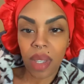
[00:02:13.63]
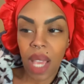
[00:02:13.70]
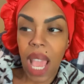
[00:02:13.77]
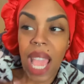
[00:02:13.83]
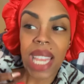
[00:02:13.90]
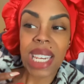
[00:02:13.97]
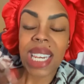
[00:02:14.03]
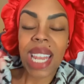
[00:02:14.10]

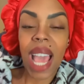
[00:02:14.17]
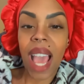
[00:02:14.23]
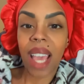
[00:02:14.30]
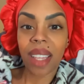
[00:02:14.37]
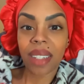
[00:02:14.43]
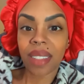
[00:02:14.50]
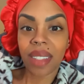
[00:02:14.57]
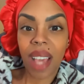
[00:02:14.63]
and not
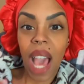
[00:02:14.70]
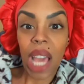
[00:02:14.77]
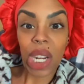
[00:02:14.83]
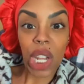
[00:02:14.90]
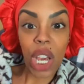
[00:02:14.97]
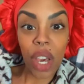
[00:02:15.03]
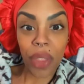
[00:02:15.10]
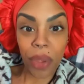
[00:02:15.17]
on
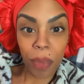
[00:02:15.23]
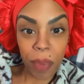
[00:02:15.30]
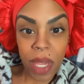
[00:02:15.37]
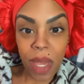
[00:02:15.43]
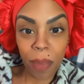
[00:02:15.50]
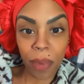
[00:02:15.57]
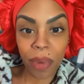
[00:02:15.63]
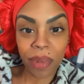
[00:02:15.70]
other
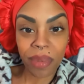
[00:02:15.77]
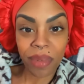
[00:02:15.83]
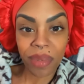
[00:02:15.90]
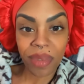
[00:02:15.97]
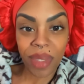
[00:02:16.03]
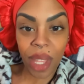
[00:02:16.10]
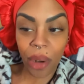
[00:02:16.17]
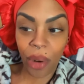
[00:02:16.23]
people
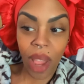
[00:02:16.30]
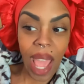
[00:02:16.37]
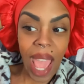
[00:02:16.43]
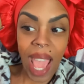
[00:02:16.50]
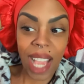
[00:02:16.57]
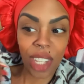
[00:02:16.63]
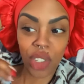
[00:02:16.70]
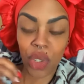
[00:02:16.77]
that are
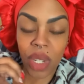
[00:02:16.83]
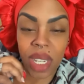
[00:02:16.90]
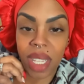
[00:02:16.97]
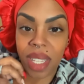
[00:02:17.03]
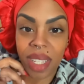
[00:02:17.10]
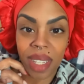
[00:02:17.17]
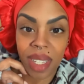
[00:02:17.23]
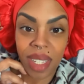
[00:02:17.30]
actually
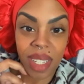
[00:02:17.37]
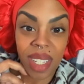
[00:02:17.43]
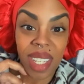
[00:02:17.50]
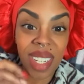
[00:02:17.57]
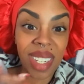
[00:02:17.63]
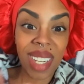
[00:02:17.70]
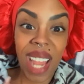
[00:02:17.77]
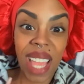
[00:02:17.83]

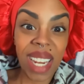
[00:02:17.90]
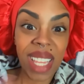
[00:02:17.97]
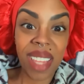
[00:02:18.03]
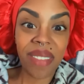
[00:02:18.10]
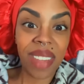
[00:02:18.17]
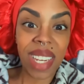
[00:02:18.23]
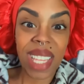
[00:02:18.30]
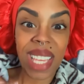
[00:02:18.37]
not
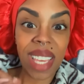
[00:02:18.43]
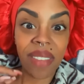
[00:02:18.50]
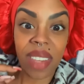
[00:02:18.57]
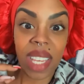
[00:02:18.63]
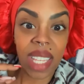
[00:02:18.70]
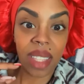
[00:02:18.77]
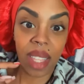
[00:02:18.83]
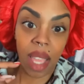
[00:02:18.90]
even giving
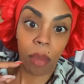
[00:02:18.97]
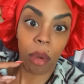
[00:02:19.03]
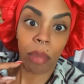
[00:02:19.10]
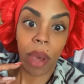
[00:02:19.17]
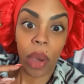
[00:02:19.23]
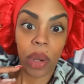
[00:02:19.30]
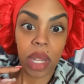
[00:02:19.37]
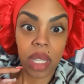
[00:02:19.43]
a damn
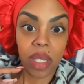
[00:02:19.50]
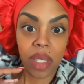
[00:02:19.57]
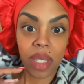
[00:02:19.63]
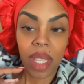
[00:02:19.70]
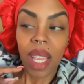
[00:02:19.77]
about us.